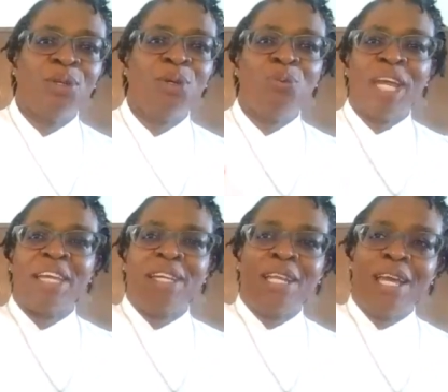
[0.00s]
who
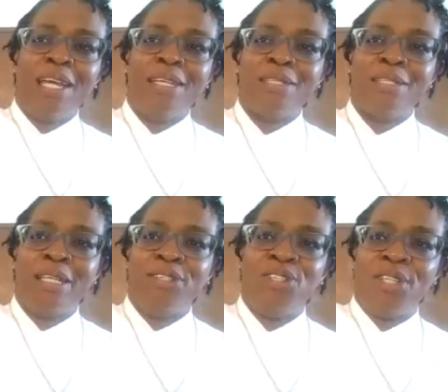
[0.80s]
recognized
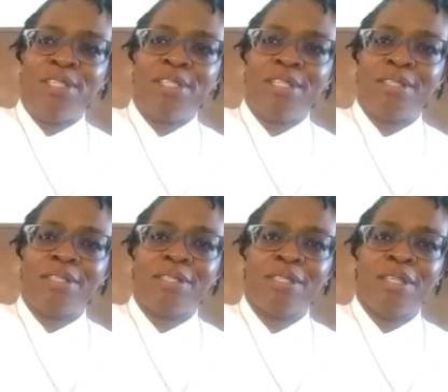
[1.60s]
in
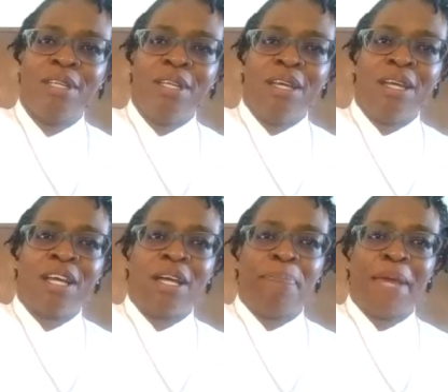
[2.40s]
Jesus a
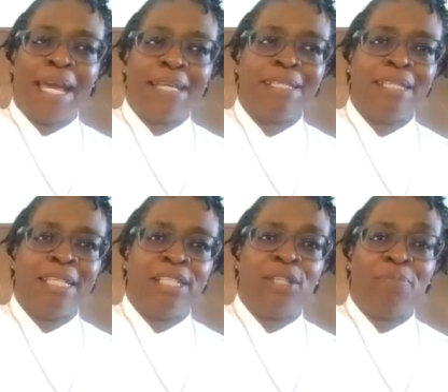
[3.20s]

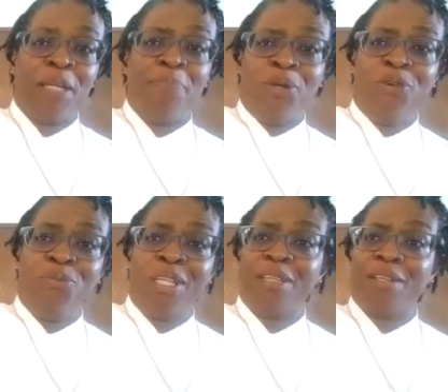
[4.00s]
capacity to be moved
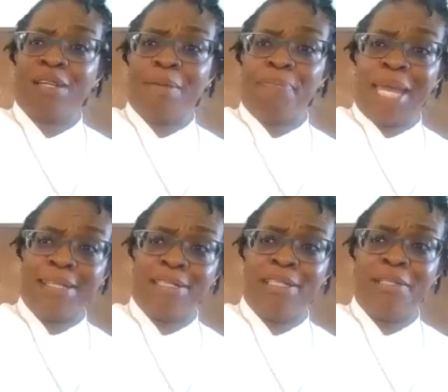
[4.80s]
with
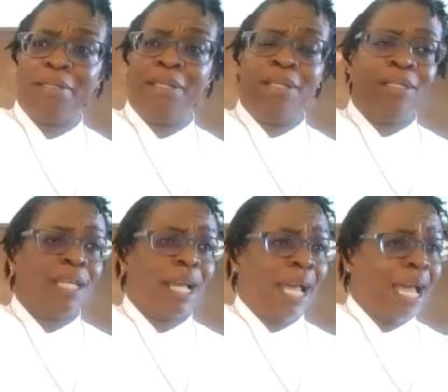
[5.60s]
compassion,
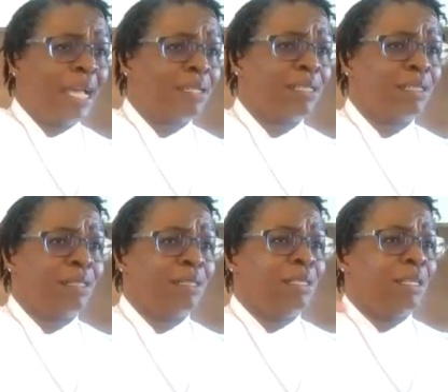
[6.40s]
to act,
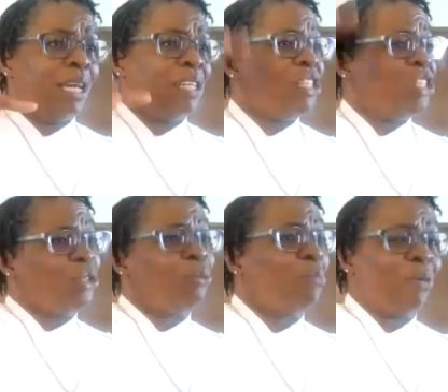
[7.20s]
and to
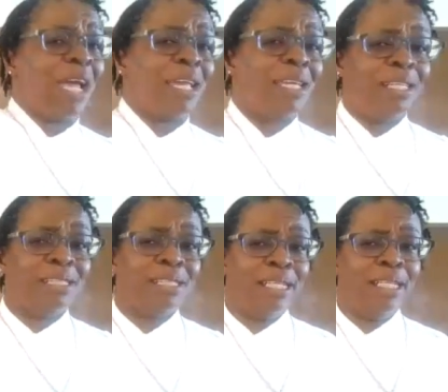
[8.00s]
do
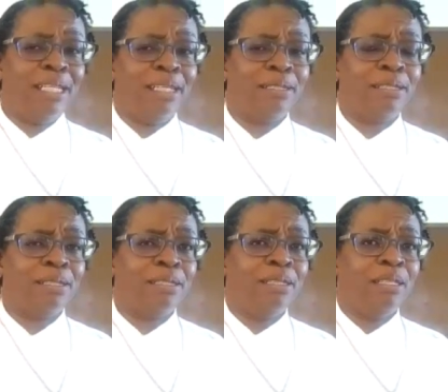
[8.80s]
miraculous things,
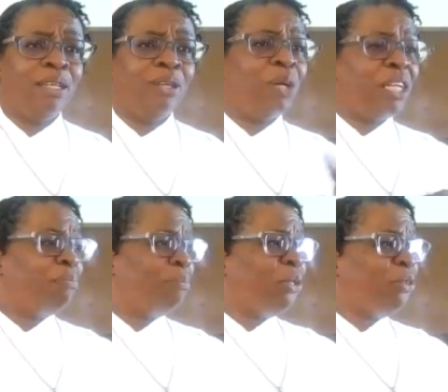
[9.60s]

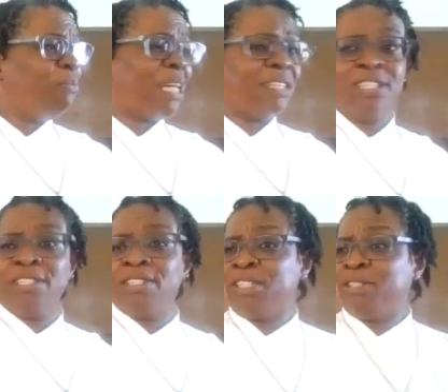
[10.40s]
wasn't moved by
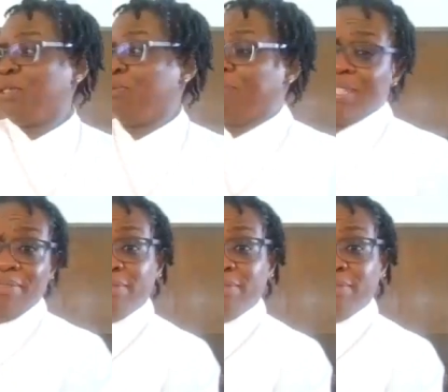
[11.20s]
Jesus' movement.